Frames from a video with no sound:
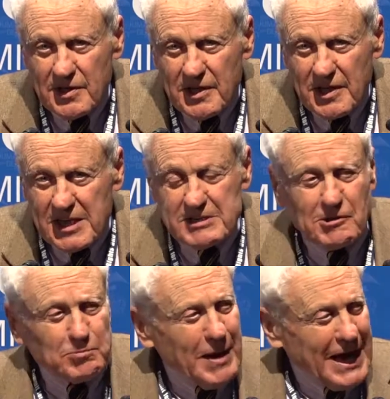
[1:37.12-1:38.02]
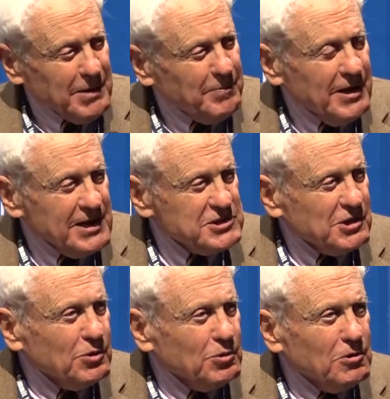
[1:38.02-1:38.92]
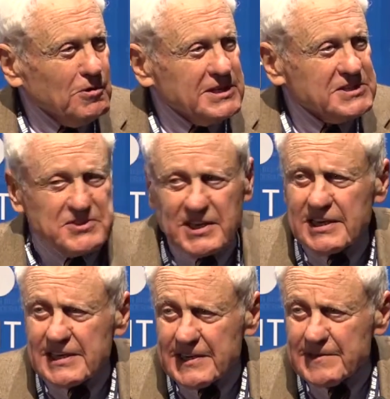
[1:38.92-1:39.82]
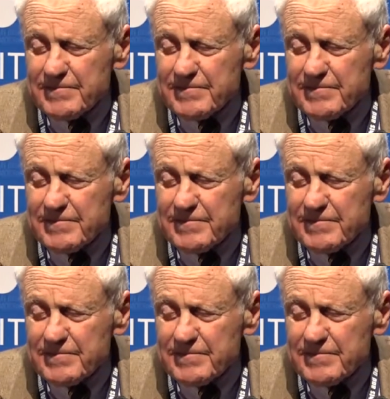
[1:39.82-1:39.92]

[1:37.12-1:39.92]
is looked back upon as a glorious day,